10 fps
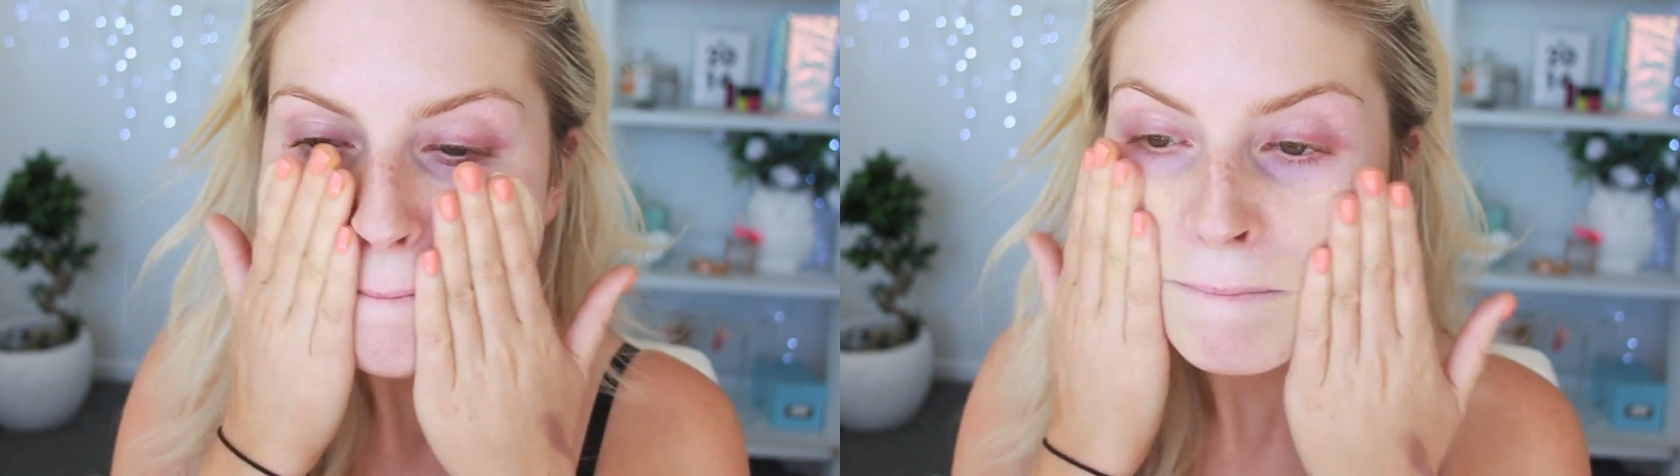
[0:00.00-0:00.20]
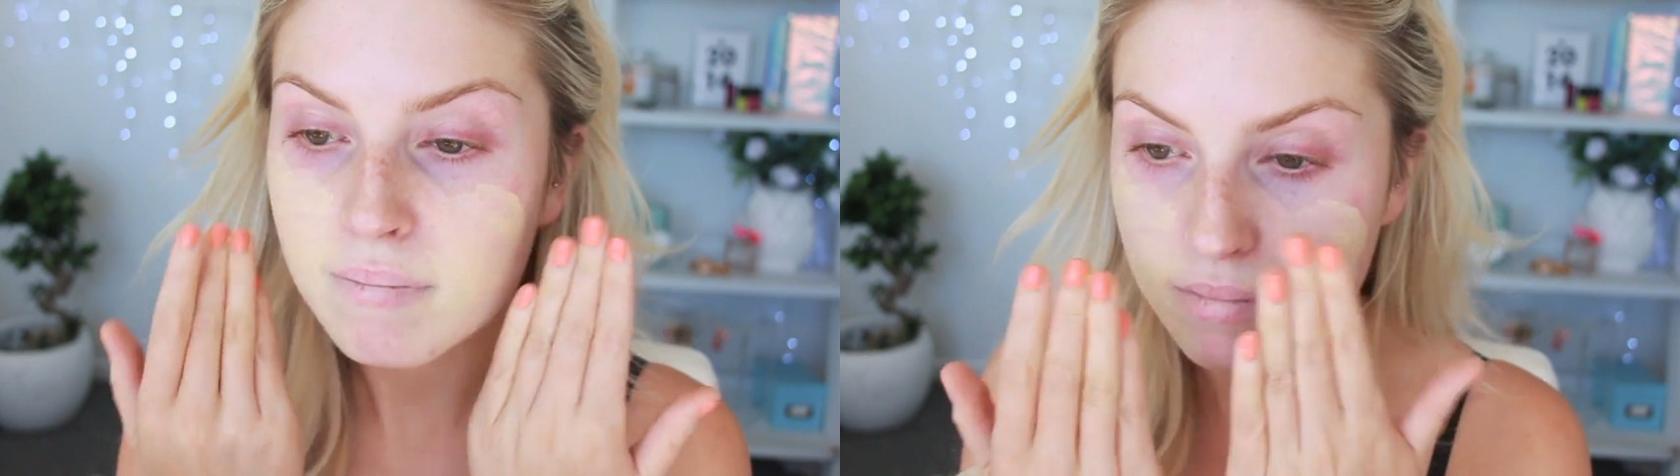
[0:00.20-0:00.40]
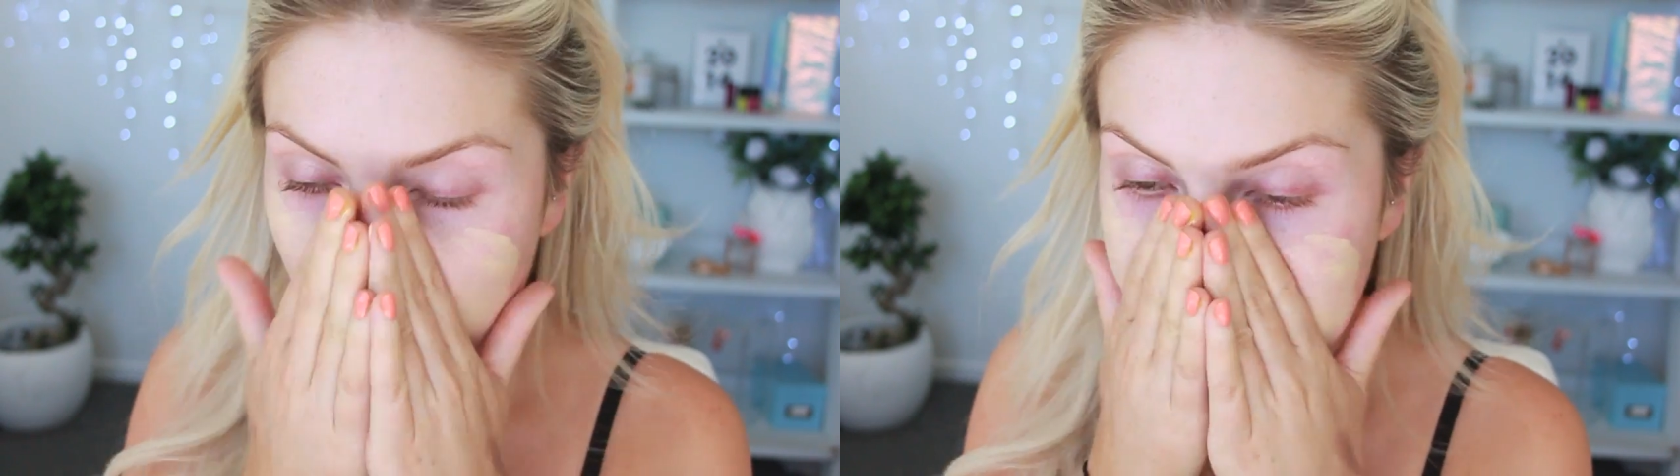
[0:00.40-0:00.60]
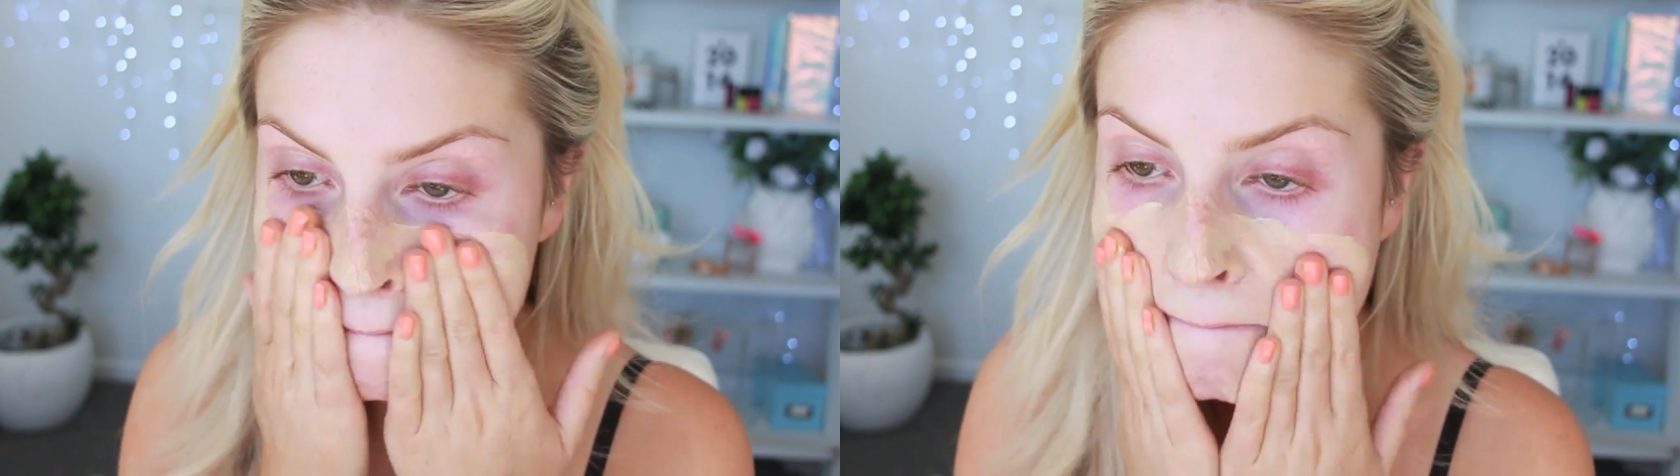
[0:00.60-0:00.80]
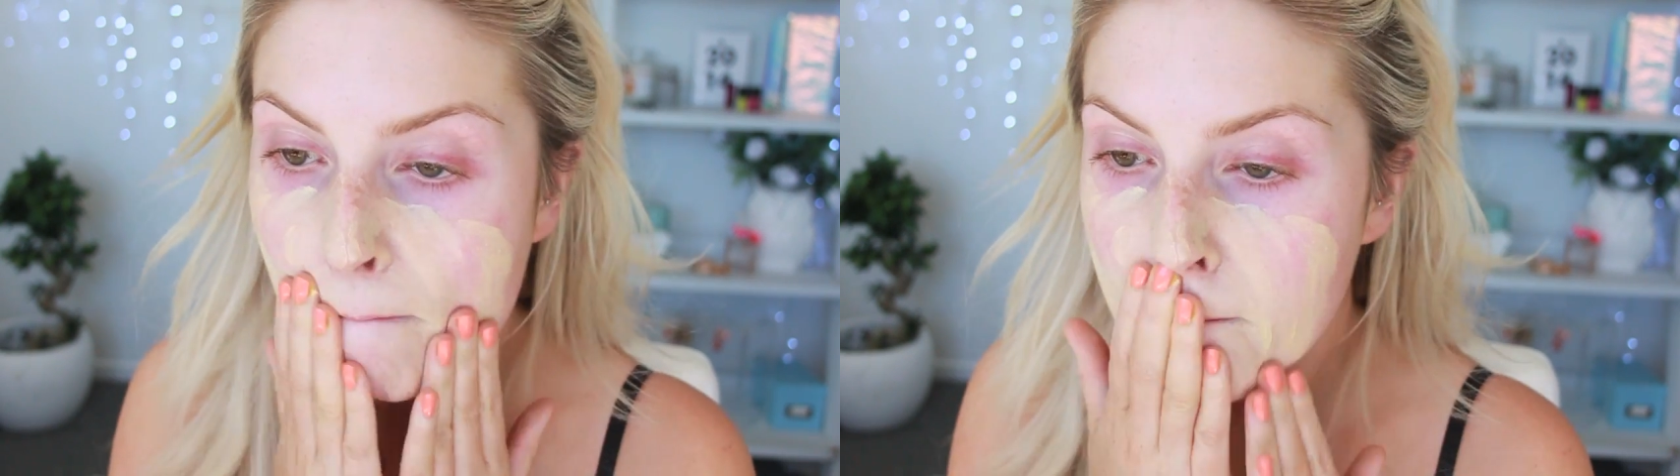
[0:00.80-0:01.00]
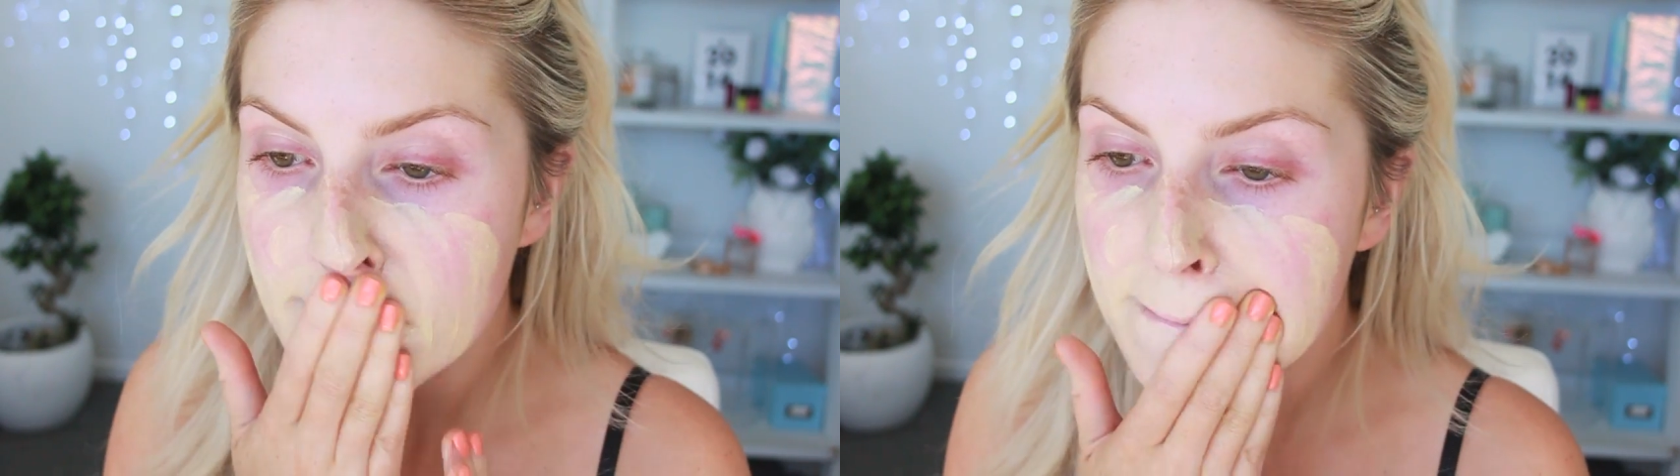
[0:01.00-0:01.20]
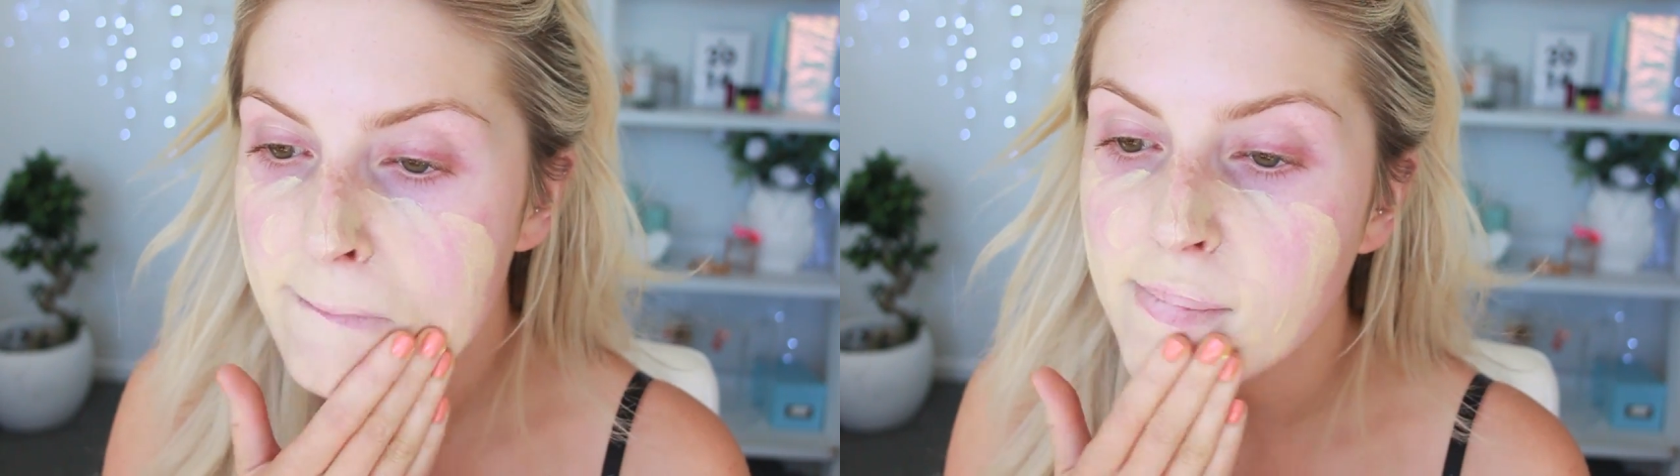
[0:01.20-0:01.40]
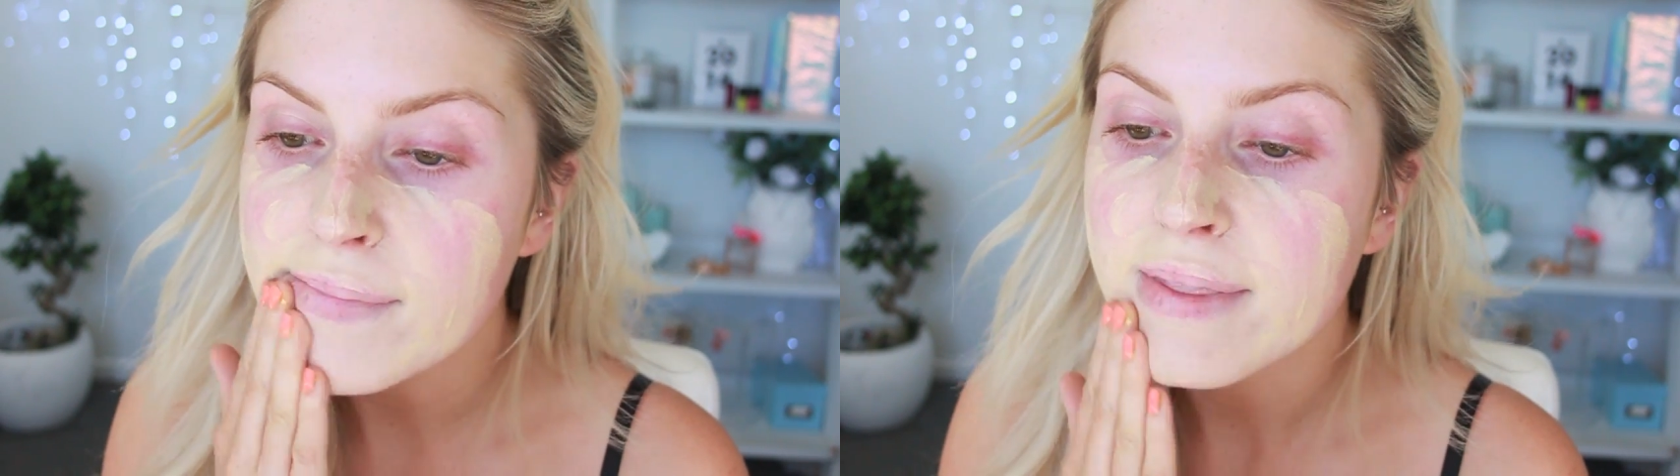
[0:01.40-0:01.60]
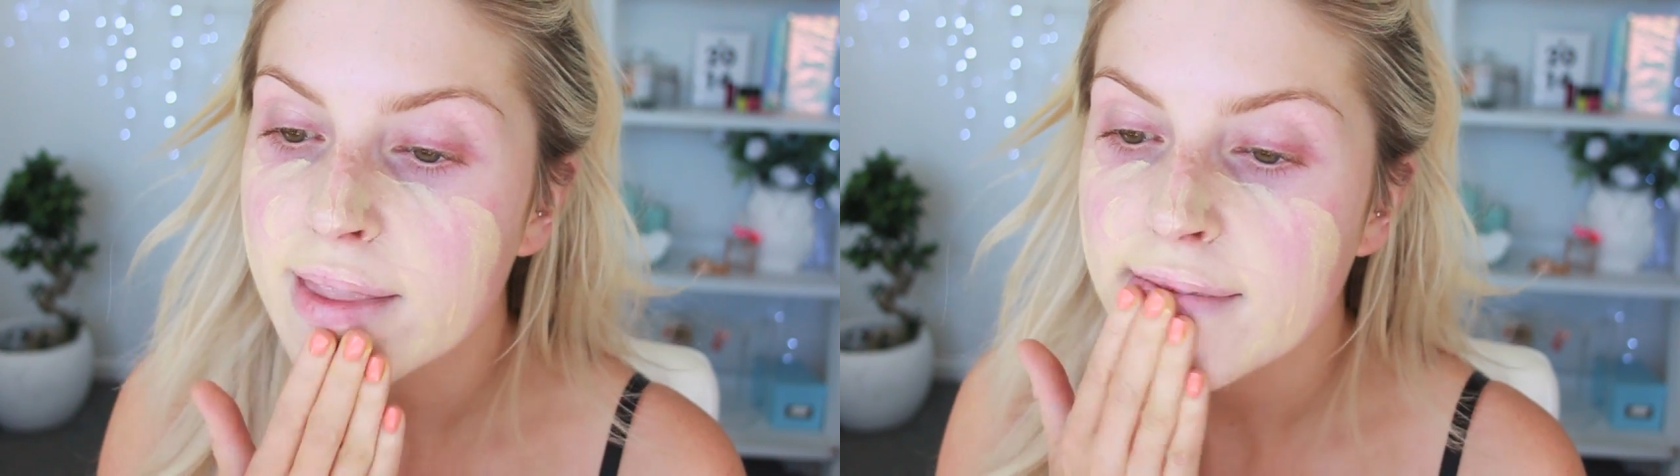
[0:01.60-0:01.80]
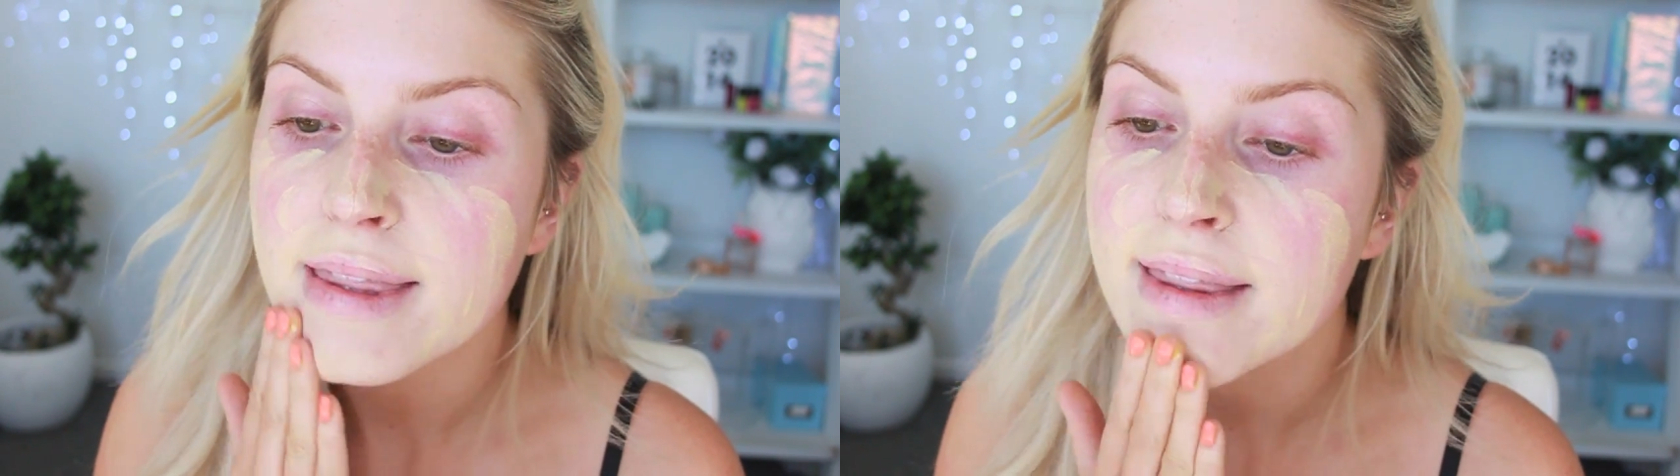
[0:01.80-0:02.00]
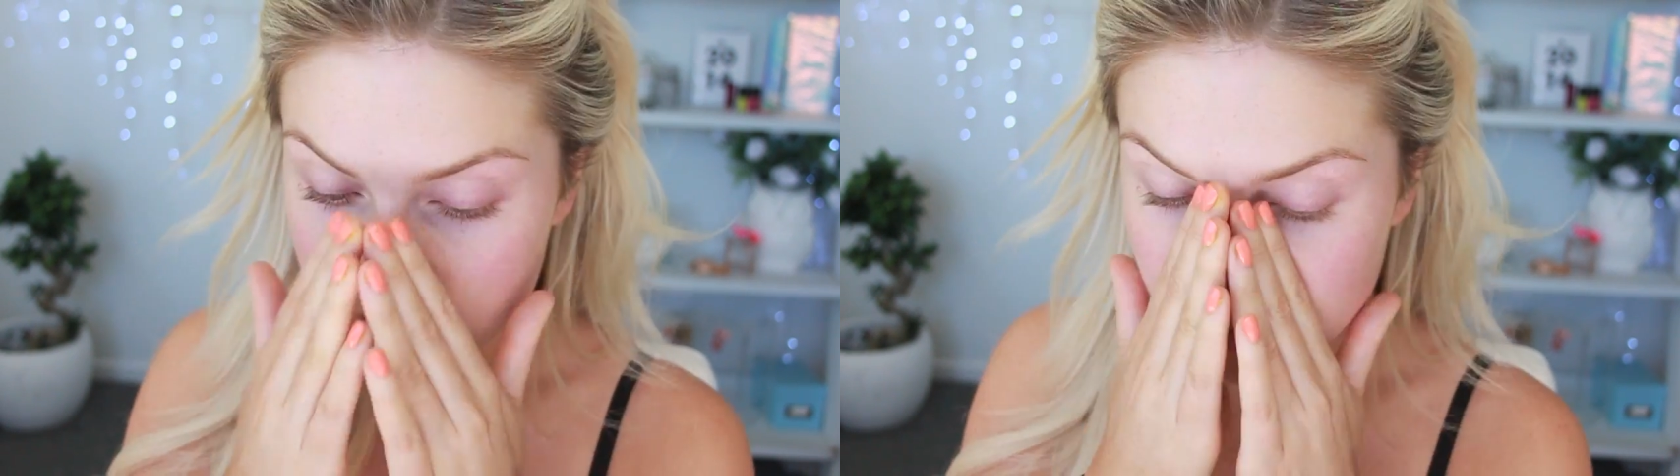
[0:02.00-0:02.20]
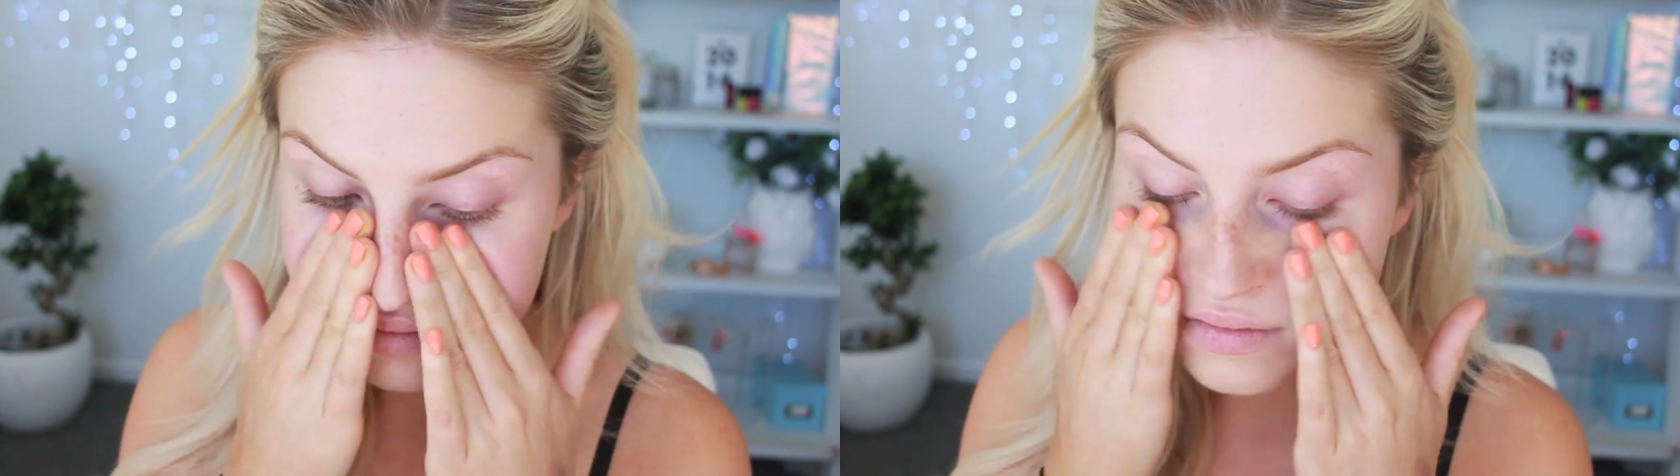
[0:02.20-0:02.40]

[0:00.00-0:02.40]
this is Bare Minerals Prime Time,